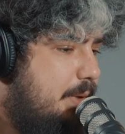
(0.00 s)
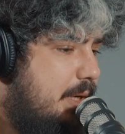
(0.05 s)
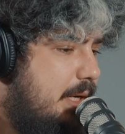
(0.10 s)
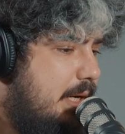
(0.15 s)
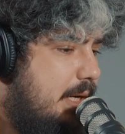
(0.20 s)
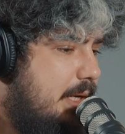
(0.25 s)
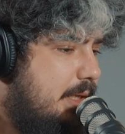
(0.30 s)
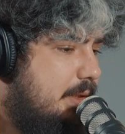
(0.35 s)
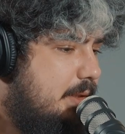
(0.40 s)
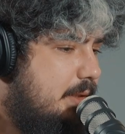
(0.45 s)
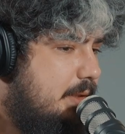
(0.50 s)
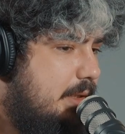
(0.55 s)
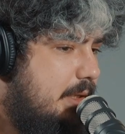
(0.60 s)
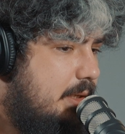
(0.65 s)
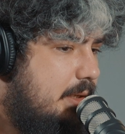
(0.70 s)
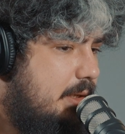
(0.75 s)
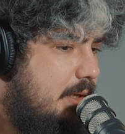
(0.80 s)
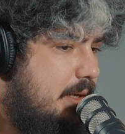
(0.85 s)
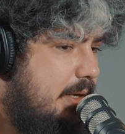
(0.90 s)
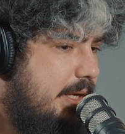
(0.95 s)
But
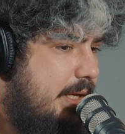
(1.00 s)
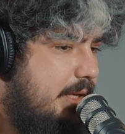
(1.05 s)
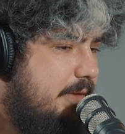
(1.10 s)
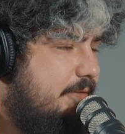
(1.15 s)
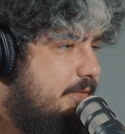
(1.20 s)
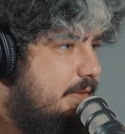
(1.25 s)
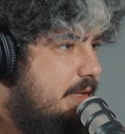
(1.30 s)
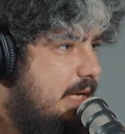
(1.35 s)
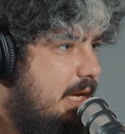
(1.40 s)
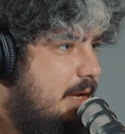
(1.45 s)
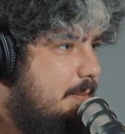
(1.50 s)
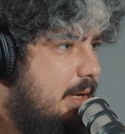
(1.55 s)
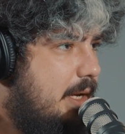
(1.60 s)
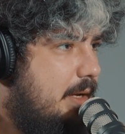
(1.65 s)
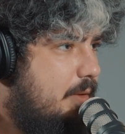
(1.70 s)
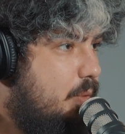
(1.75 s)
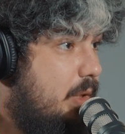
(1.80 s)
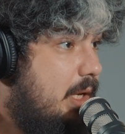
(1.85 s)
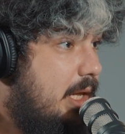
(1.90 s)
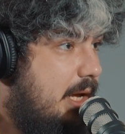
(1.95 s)
if the game
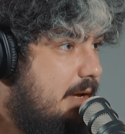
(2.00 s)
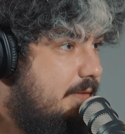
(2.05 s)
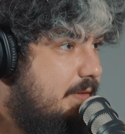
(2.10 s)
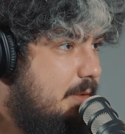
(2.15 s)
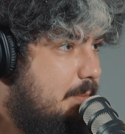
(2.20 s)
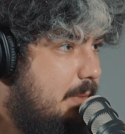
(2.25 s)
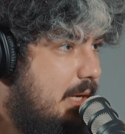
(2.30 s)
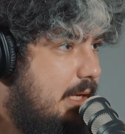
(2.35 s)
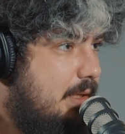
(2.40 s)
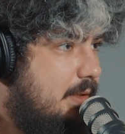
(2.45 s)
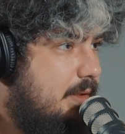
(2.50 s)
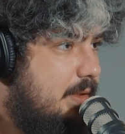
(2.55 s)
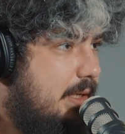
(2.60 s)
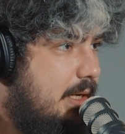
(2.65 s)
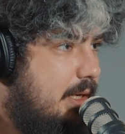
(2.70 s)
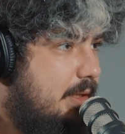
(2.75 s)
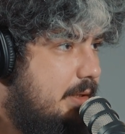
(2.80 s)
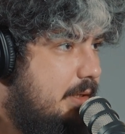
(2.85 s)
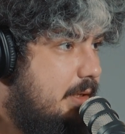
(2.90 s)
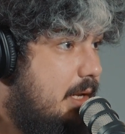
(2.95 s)
will have demand
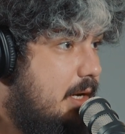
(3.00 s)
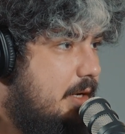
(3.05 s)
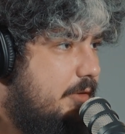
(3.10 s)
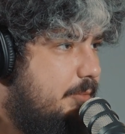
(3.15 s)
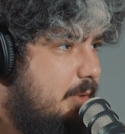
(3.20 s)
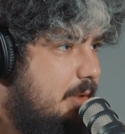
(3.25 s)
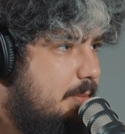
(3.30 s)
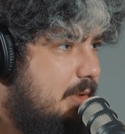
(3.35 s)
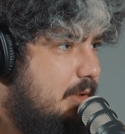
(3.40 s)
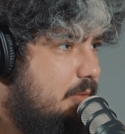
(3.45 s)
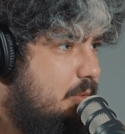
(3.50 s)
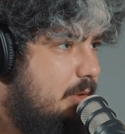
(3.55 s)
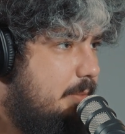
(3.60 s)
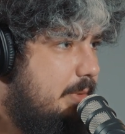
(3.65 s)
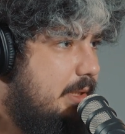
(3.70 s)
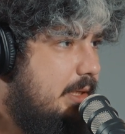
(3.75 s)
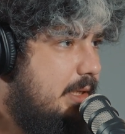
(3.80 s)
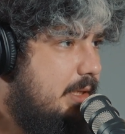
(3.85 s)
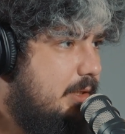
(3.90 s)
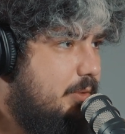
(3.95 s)
and a lot of people will
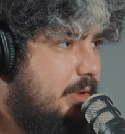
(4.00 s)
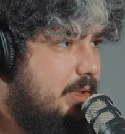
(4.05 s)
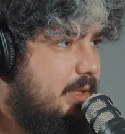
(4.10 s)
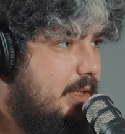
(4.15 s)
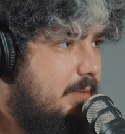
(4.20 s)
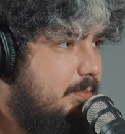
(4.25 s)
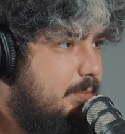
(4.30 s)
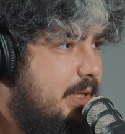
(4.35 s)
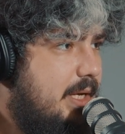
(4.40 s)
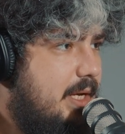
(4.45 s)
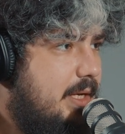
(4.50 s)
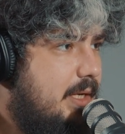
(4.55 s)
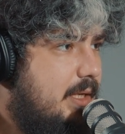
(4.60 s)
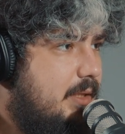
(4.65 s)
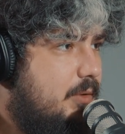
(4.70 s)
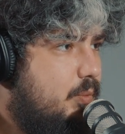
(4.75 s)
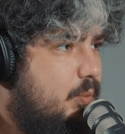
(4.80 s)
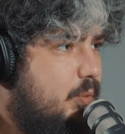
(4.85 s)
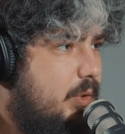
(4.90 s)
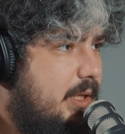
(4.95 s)
be interested in playing
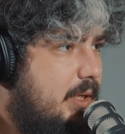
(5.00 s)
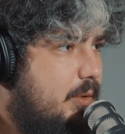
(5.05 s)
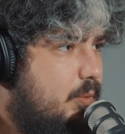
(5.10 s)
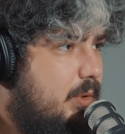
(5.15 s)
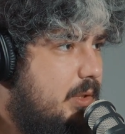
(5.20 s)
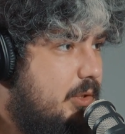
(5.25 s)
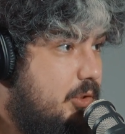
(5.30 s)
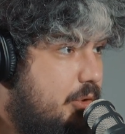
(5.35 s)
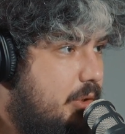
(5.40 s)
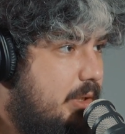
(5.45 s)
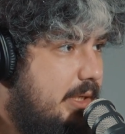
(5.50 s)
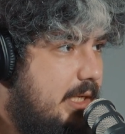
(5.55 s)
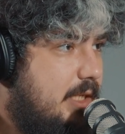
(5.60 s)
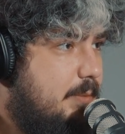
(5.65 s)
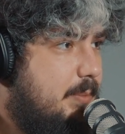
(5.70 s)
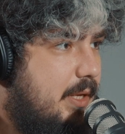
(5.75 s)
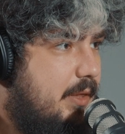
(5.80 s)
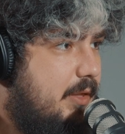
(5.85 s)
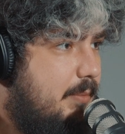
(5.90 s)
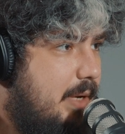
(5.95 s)
it, we will surely
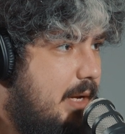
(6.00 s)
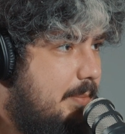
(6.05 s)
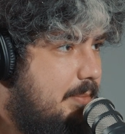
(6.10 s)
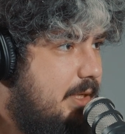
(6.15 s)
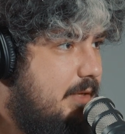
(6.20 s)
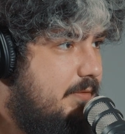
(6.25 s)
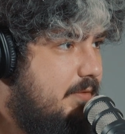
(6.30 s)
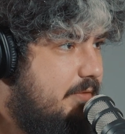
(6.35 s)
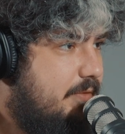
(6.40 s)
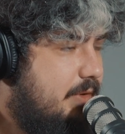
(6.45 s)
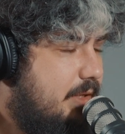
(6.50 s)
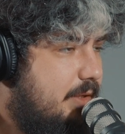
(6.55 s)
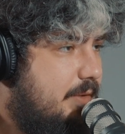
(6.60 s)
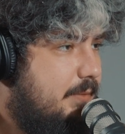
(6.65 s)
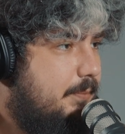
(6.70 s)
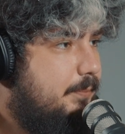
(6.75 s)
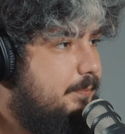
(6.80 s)
expand the map even further.